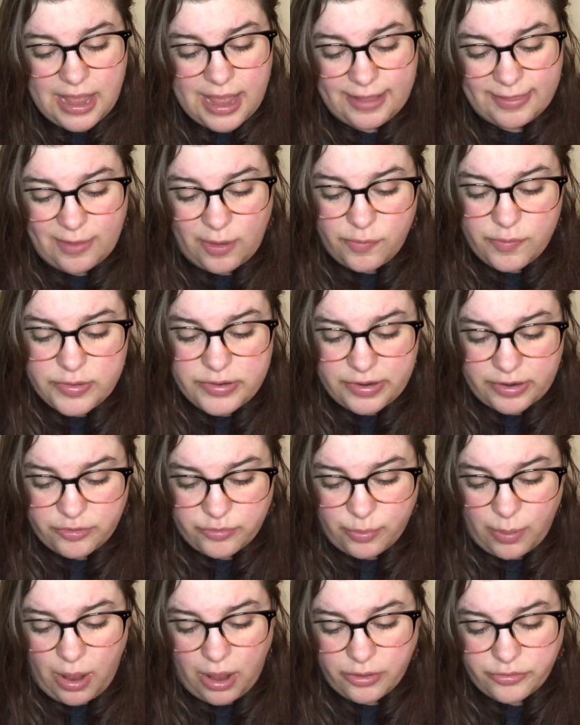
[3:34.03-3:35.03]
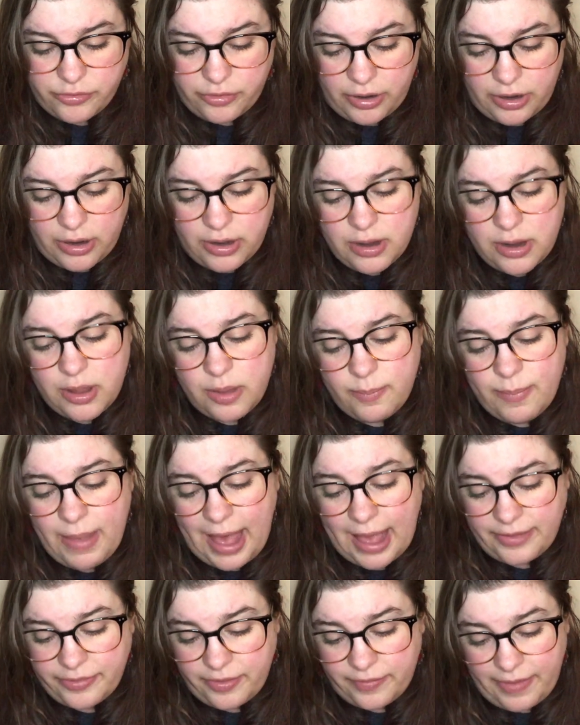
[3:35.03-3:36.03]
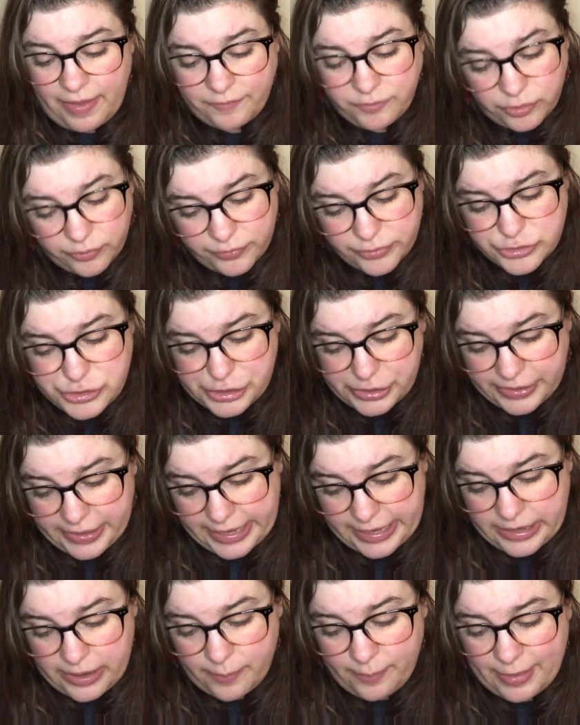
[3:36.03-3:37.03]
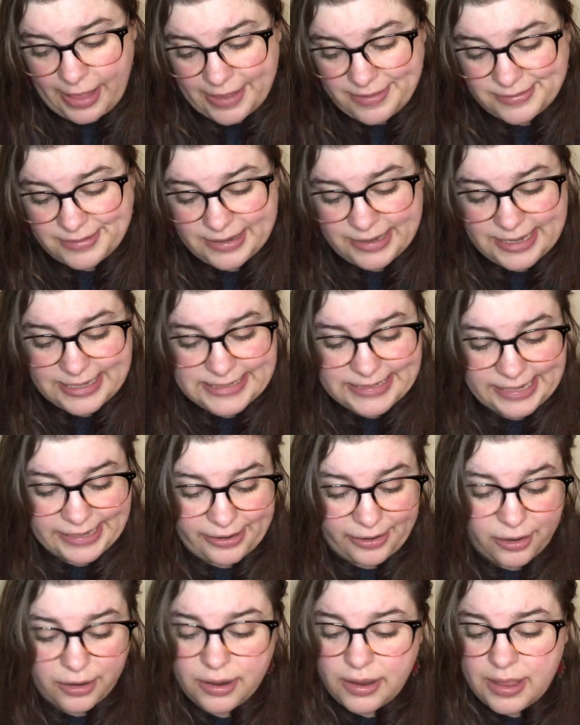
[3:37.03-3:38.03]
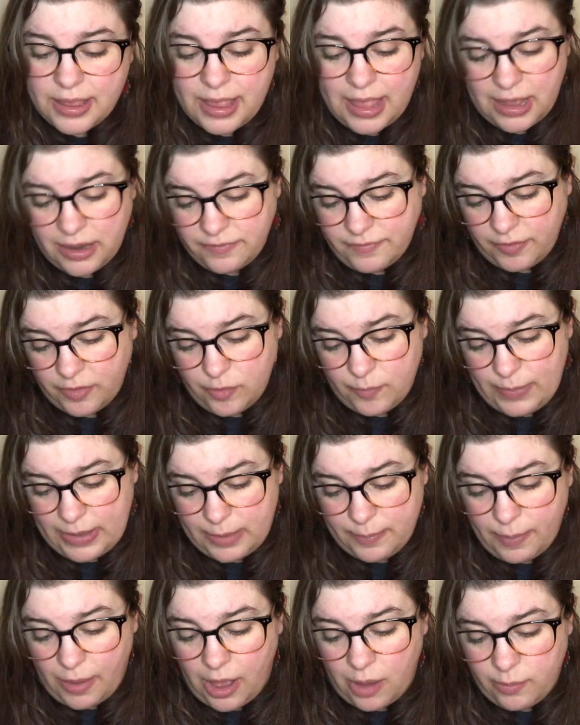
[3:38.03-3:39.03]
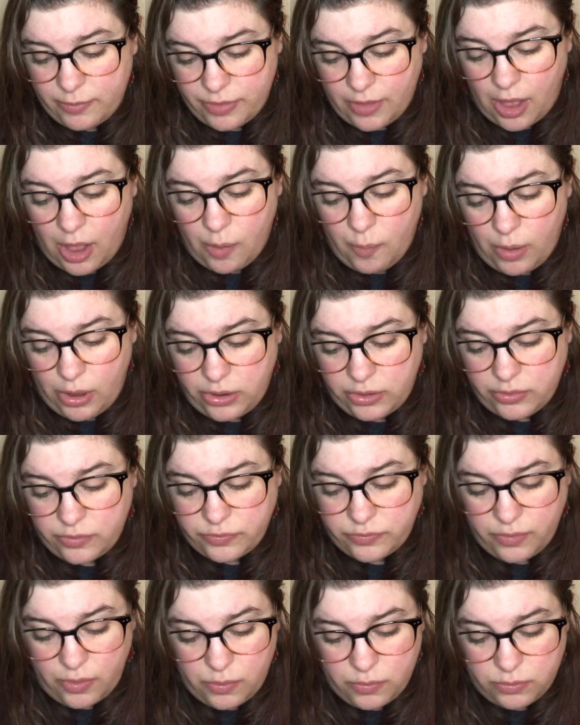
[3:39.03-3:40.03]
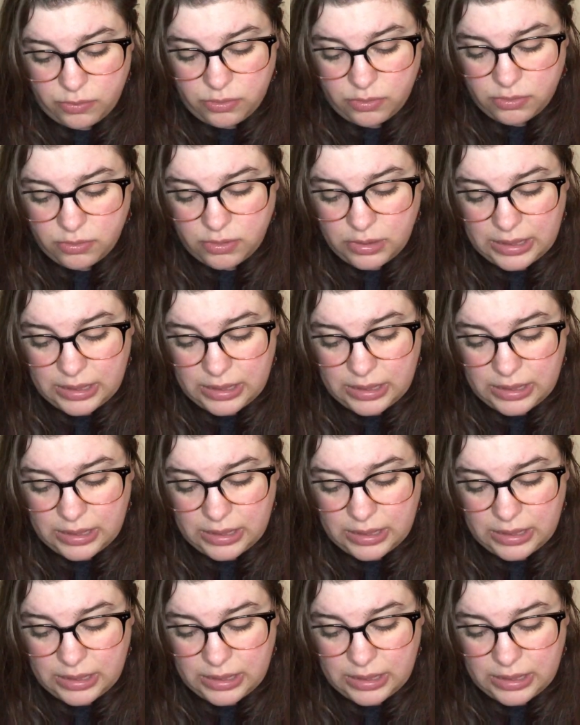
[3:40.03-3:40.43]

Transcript: I load the dishwasher, pack the leftover chili in a plastic container, and fill the big pot with hot water to soak.